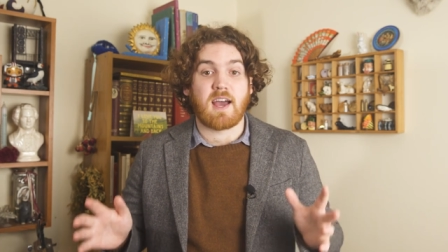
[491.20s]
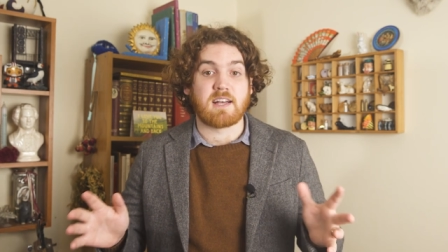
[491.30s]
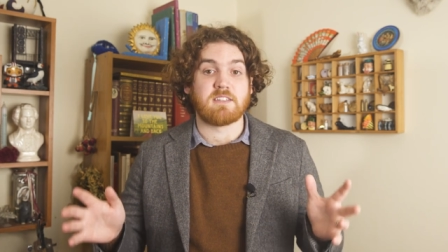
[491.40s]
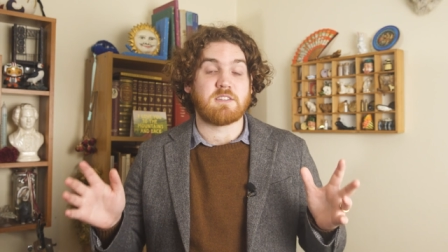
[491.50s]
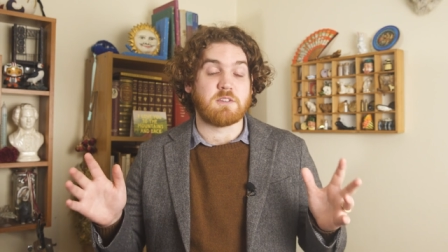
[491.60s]

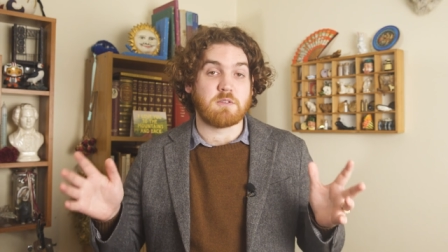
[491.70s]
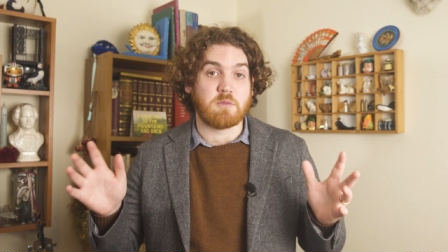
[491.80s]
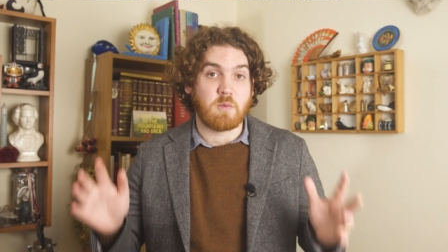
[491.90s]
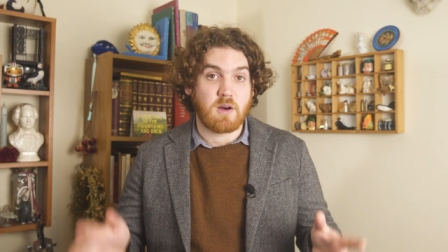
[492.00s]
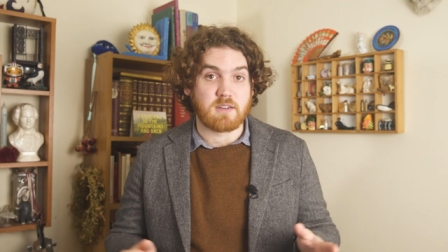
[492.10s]
as you
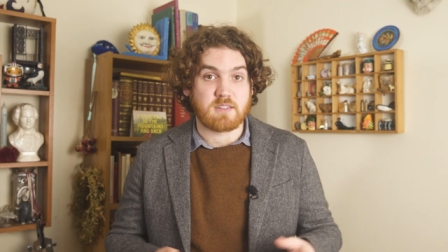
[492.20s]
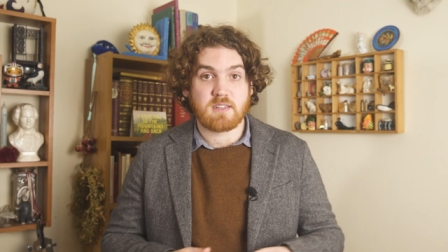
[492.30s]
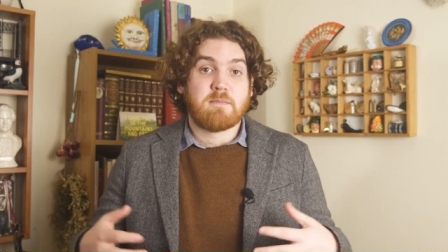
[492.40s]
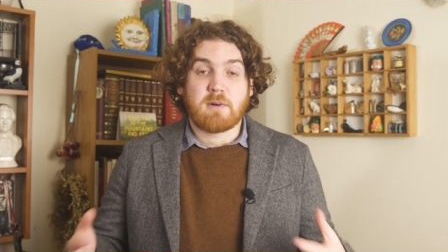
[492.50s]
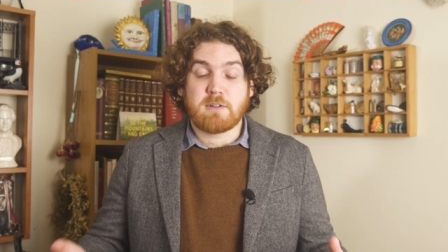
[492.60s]
want.
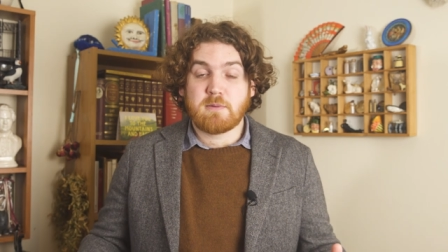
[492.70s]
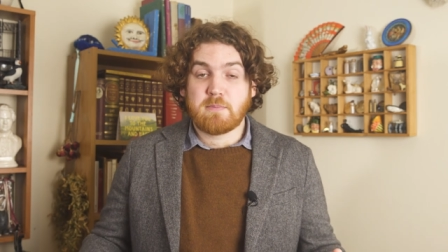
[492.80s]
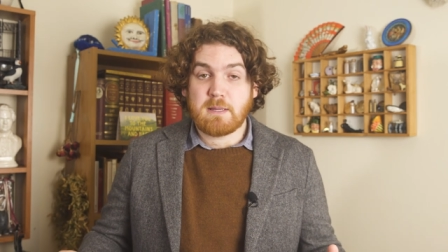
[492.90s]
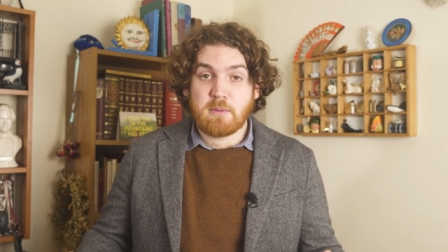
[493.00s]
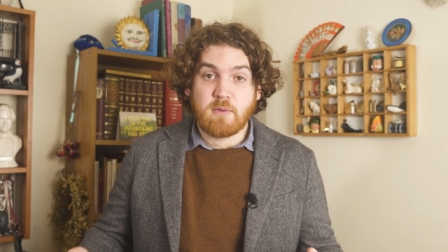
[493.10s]
Multiple
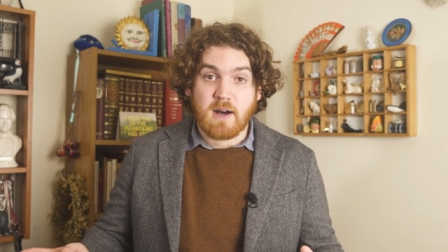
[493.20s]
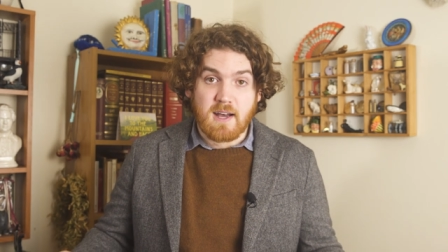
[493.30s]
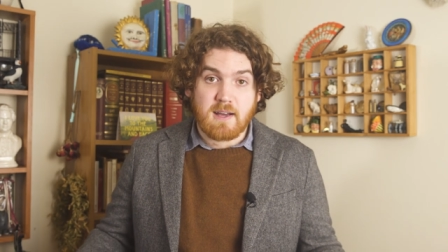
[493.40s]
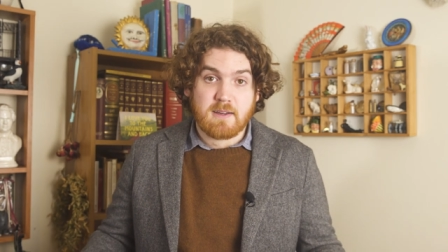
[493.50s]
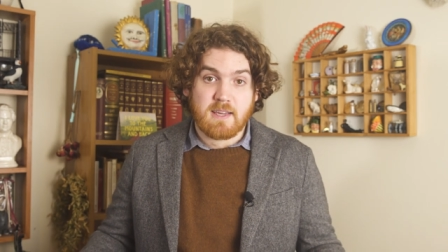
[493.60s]
people
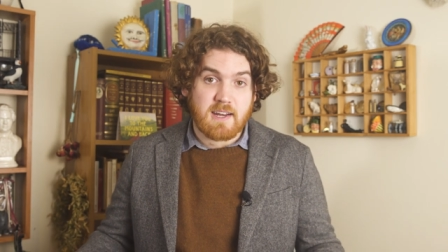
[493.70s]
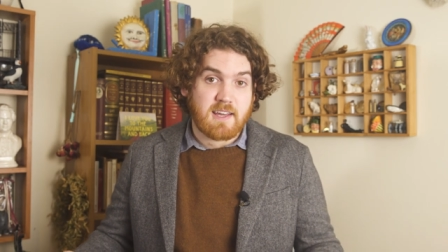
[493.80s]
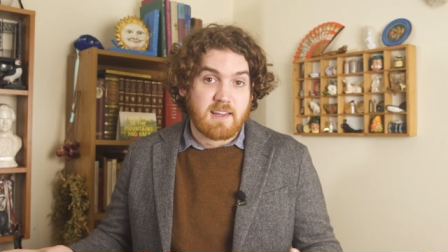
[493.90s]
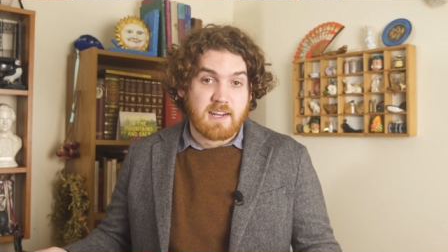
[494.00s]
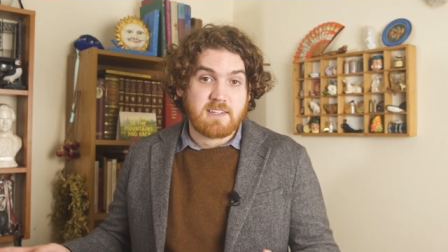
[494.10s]
are getting
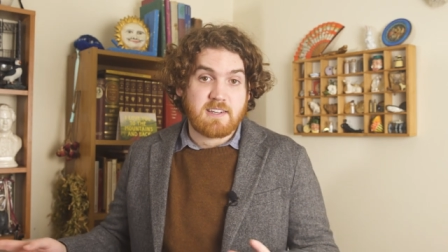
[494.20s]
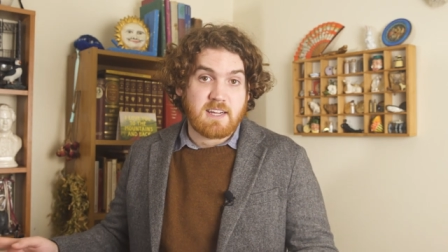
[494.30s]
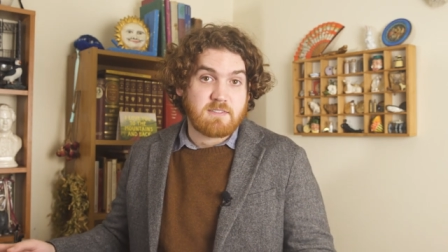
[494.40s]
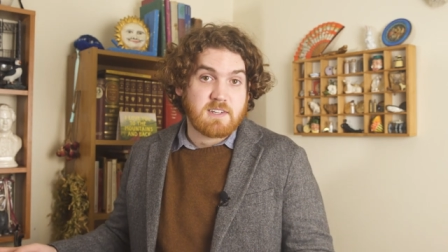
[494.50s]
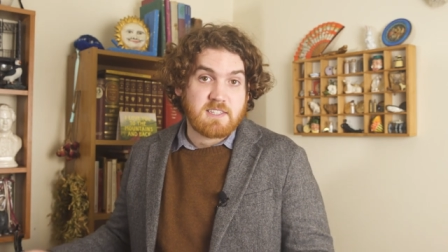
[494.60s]
elected
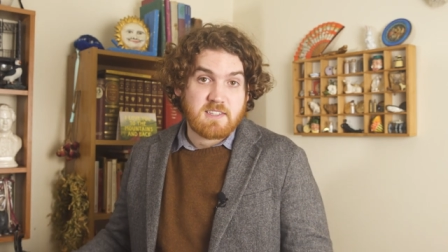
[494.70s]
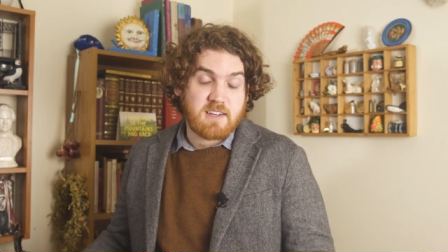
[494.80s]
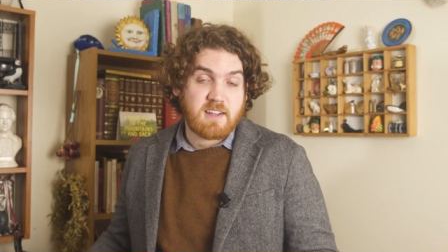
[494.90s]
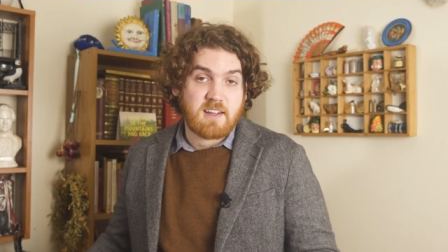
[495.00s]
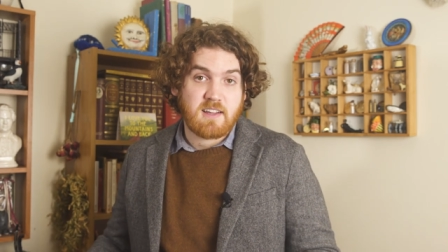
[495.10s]
every
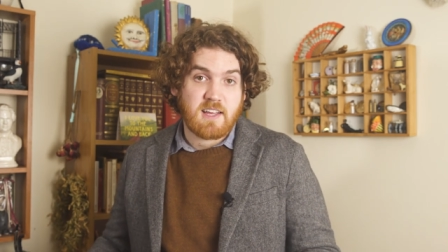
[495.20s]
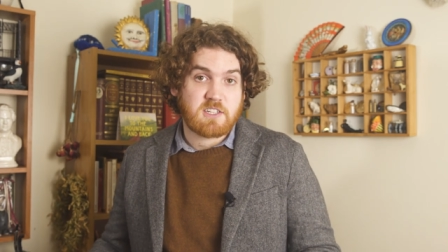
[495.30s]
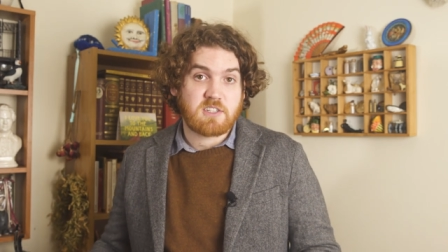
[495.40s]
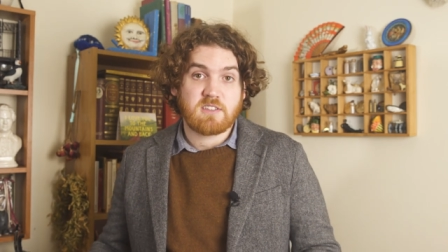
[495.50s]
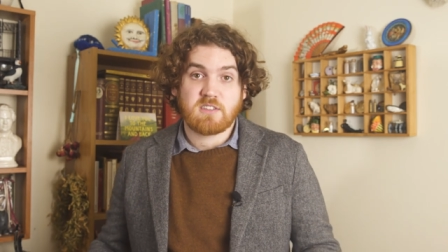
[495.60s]
Senate election,